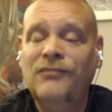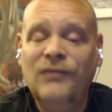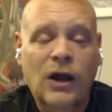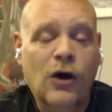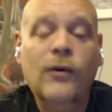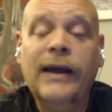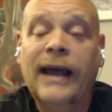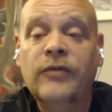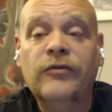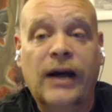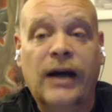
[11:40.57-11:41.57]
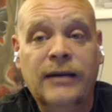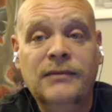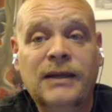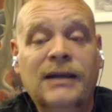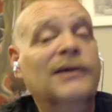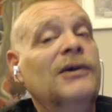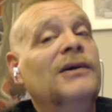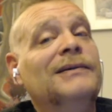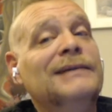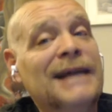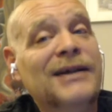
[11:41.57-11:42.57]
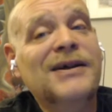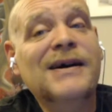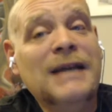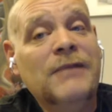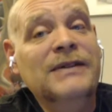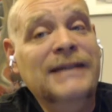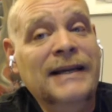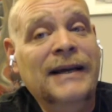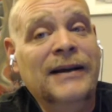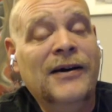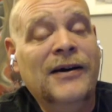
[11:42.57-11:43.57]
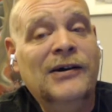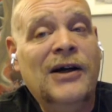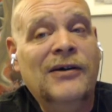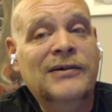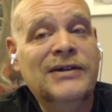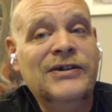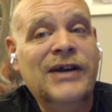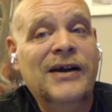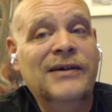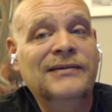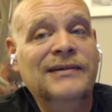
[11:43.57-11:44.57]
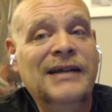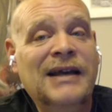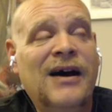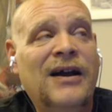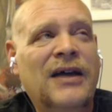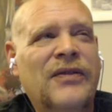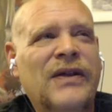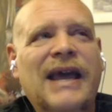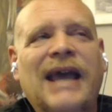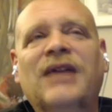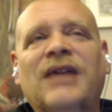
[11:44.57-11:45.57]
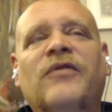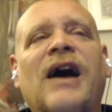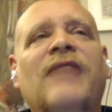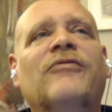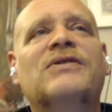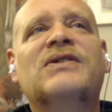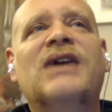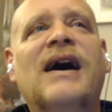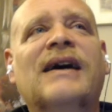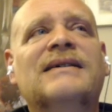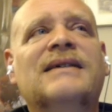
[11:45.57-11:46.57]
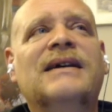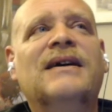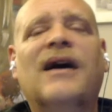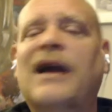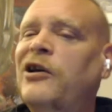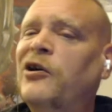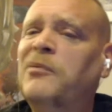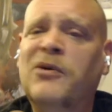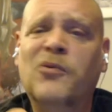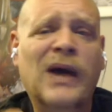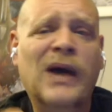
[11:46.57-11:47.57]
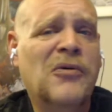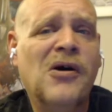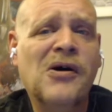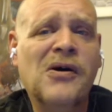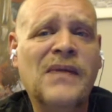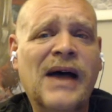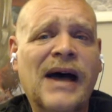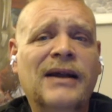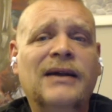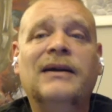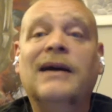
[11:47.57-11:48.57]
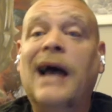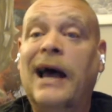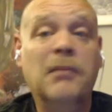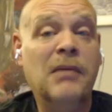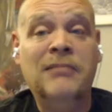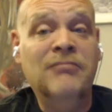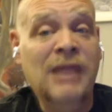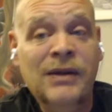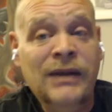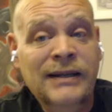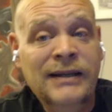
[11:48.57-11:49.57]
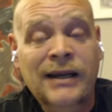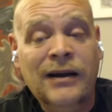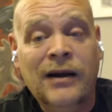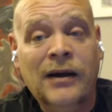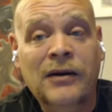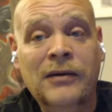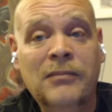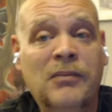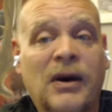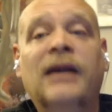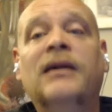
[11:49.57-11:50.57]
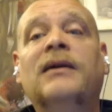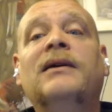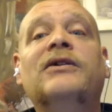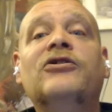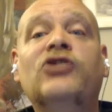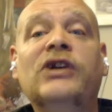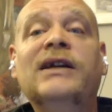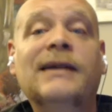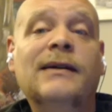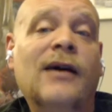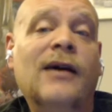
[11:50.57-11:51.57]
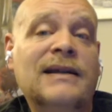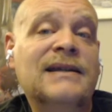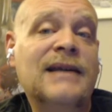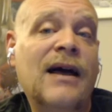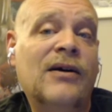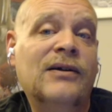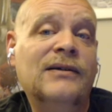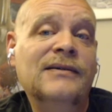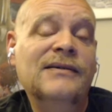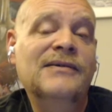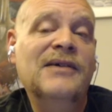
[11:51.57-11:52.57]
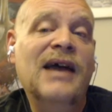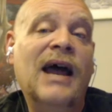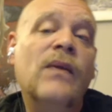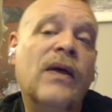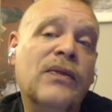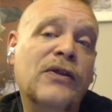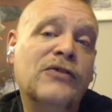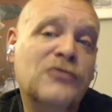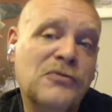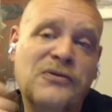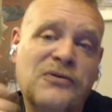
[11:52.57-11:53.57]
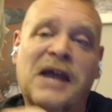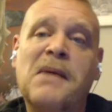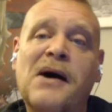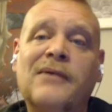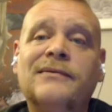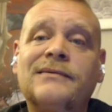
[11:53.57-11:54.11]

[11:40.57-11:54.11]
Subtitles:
Okay, fine. Celllock never did hit $100 a share. They got, I think 85 was the highest they got. I could be way wrong on that. And maybe they did hit 100, but she did not sell. And then the truth came out.